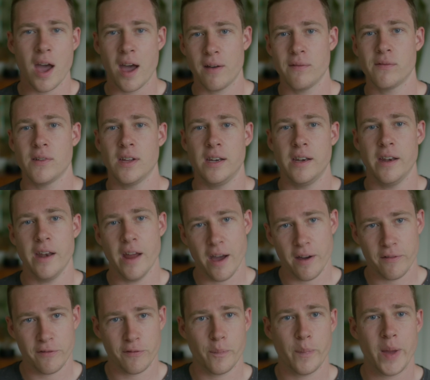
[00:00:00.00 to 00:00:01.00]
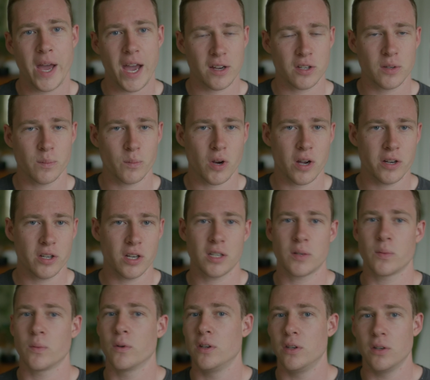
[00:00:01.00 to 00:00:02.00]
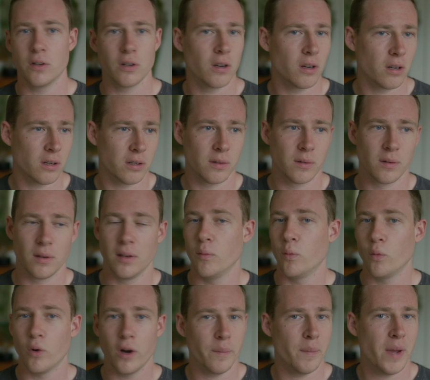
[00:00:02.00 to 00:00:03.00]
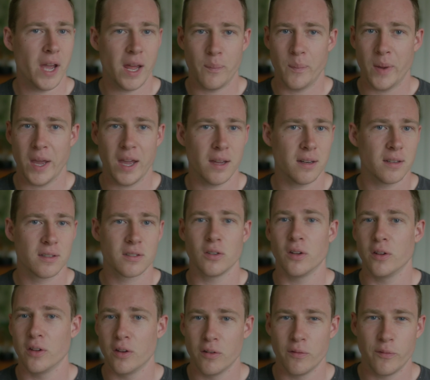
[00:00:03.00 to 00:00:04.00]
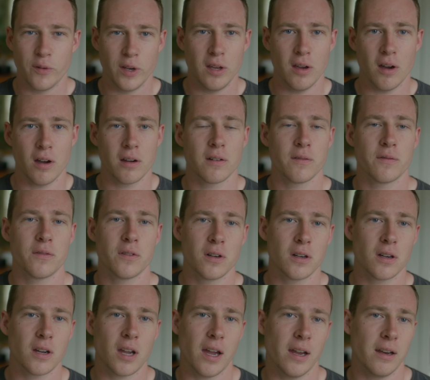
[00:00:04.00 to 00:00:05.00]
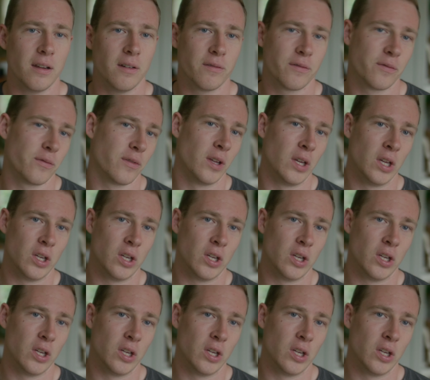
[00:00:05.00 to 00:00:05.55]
have enough passion projects where you're one-man band solo videographer kind of